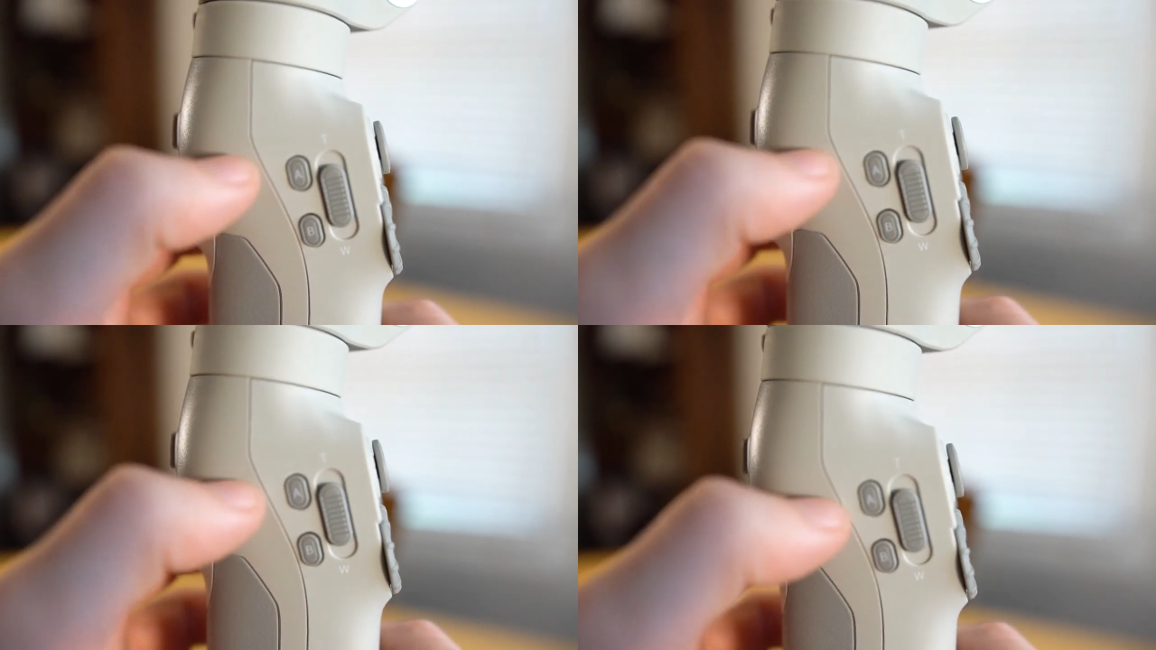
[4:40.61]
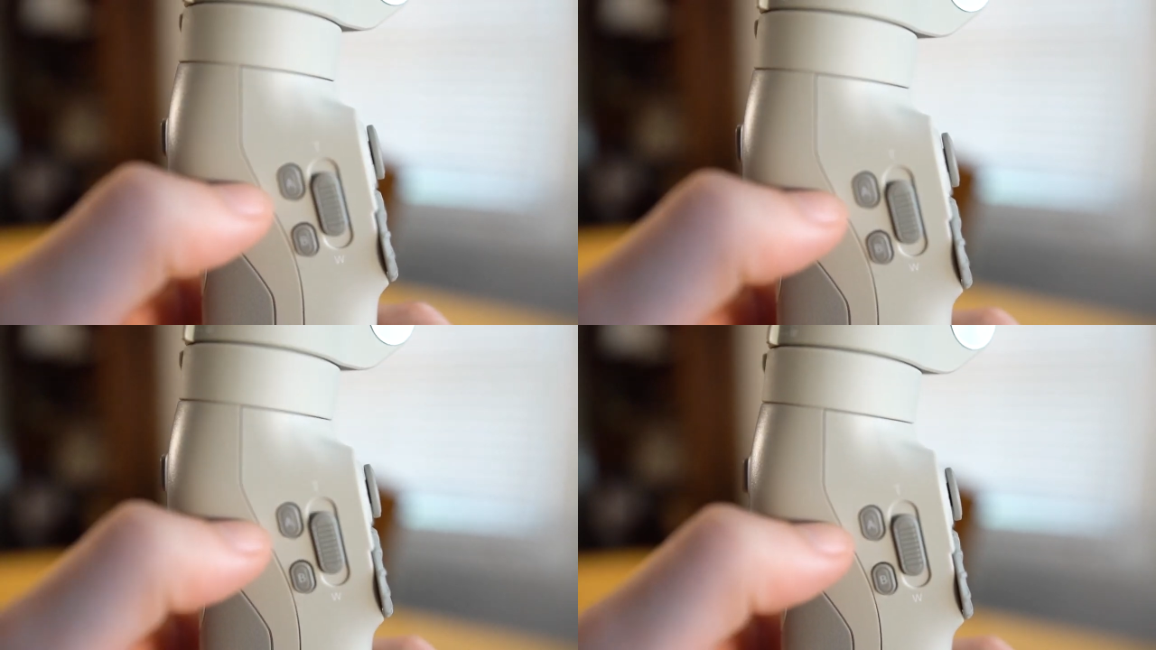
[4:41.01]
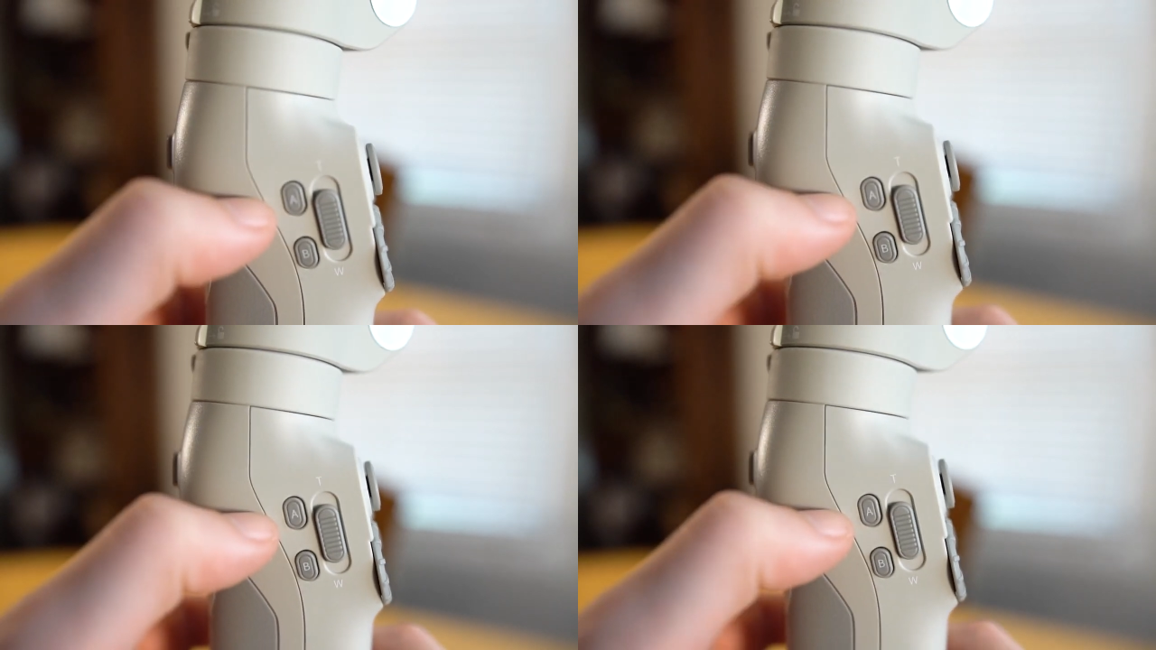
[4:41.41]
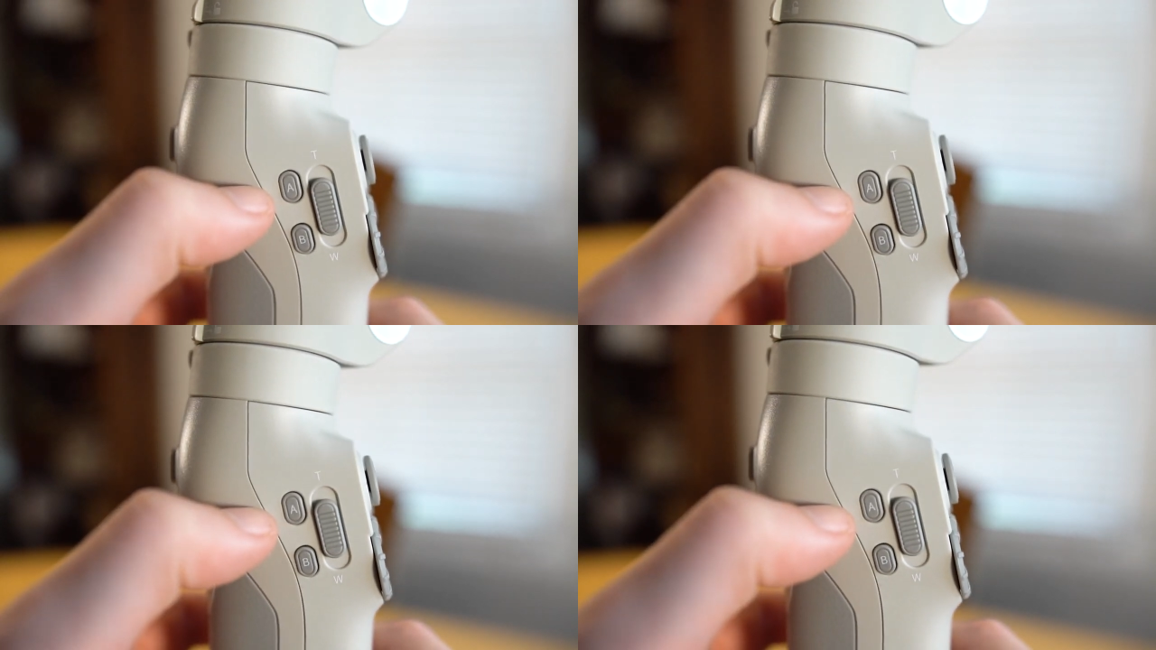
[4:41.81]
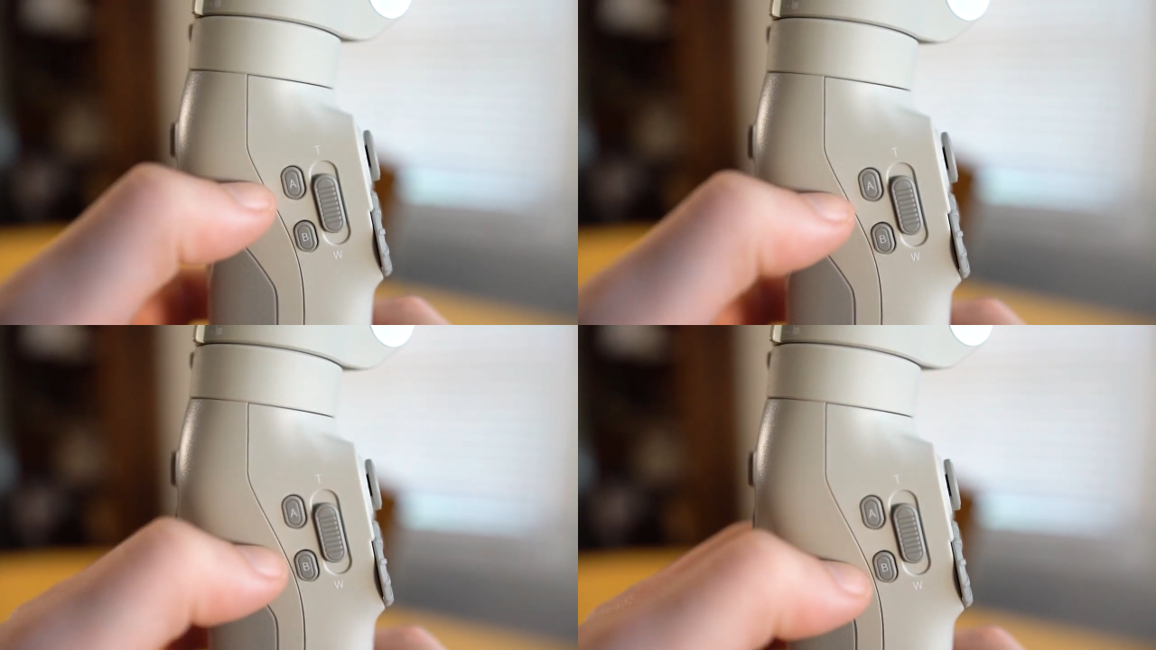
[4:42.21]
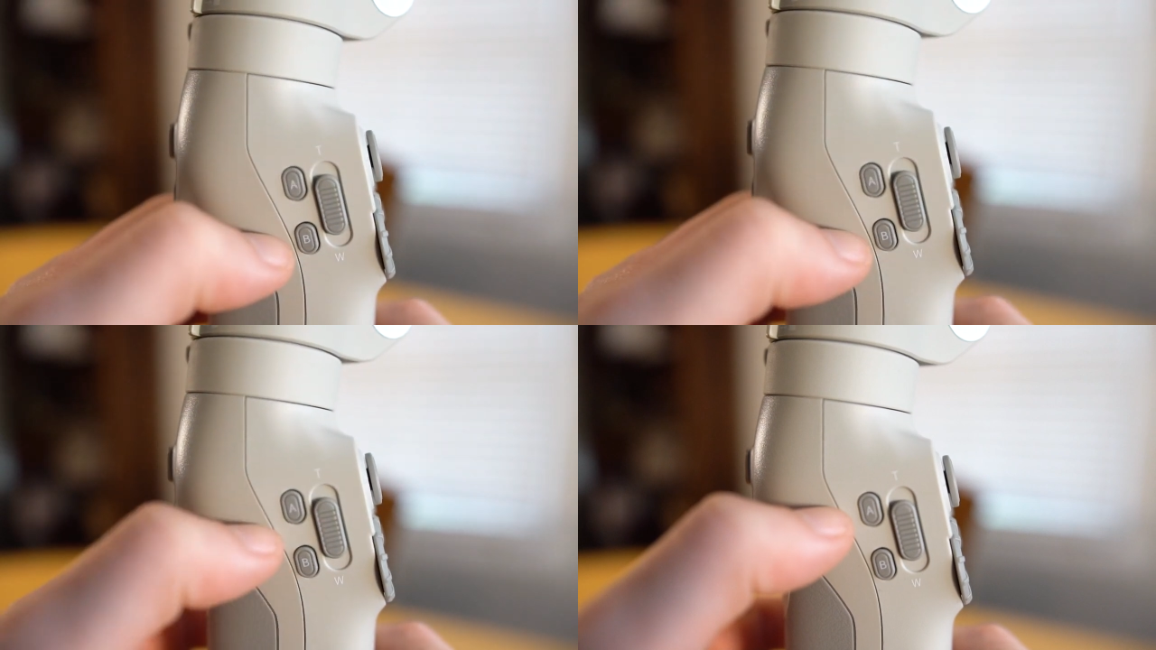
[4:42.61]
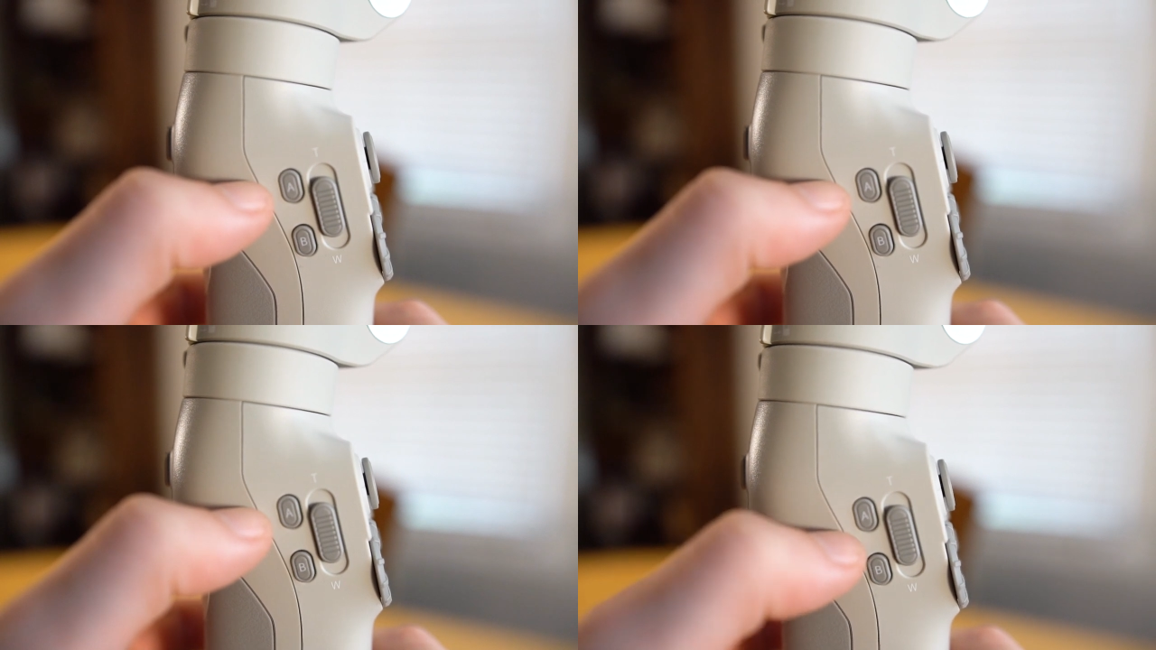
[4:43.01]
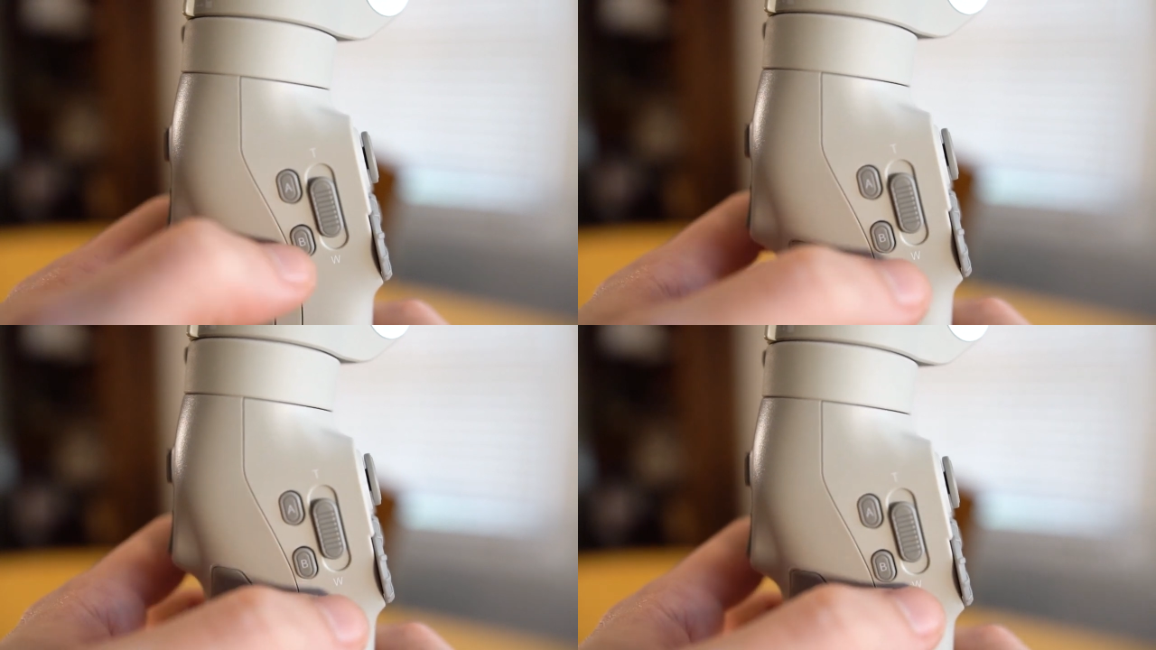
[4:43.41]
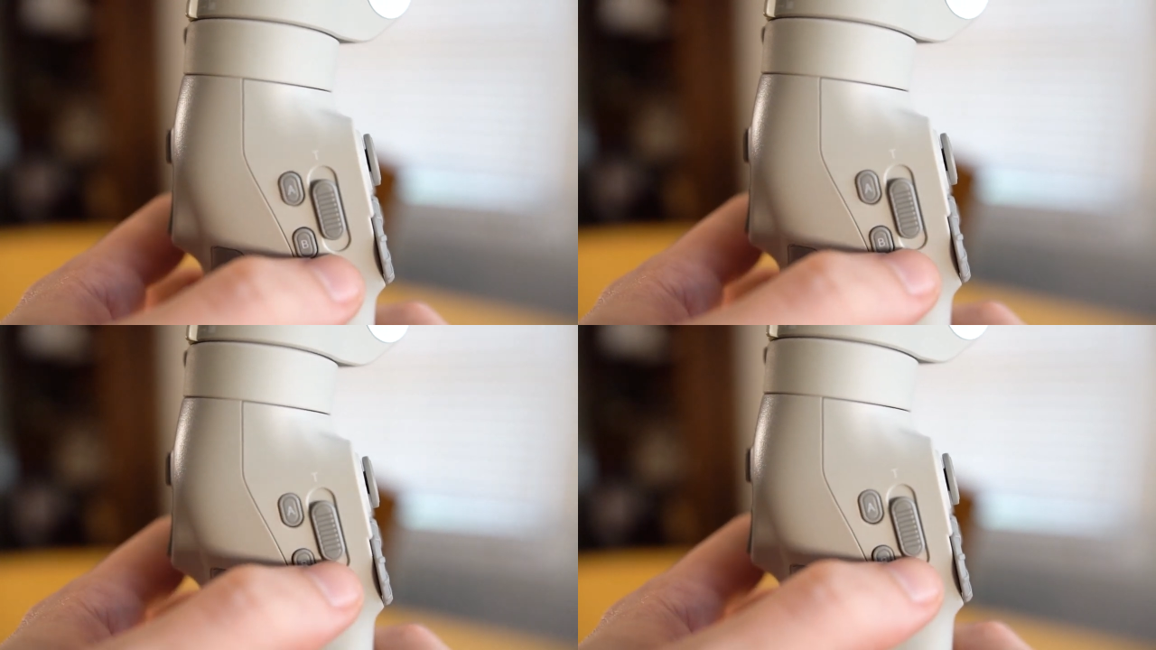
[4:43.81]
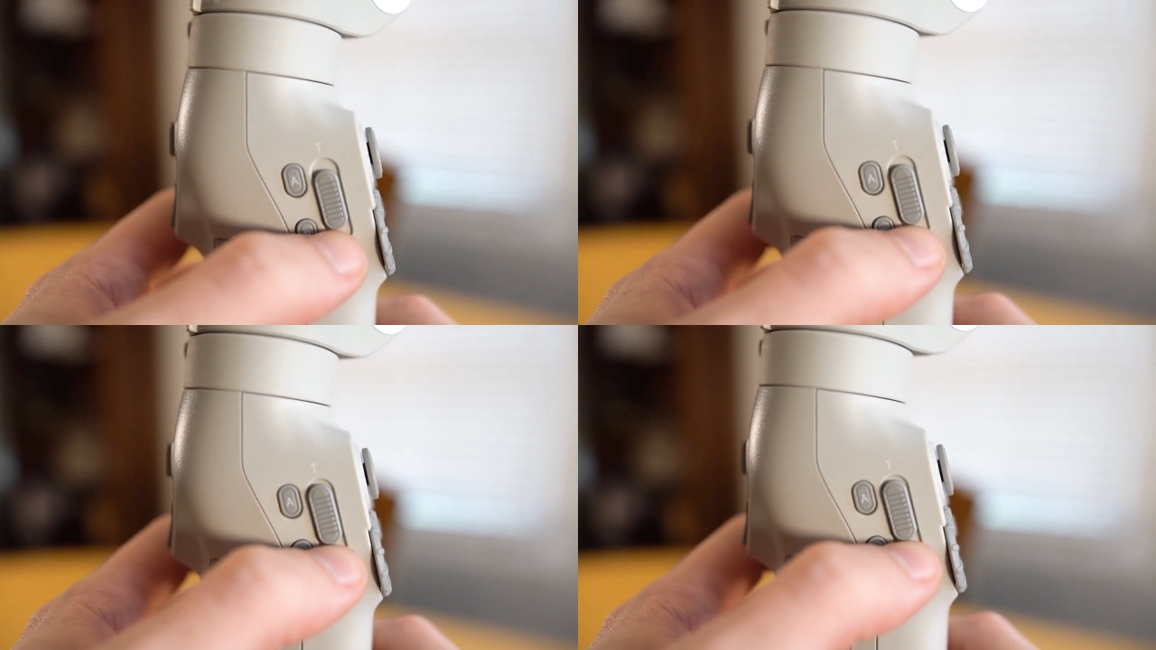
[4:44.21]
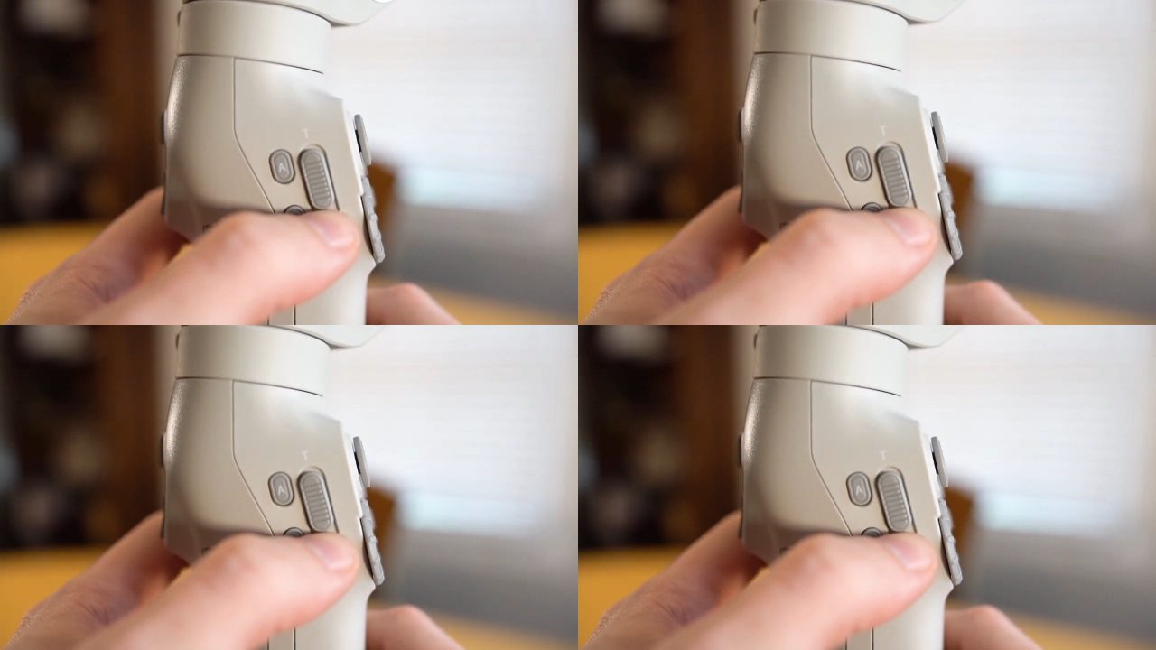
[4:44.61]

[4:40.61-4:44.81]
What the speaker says: Nobody's mouth can be seen.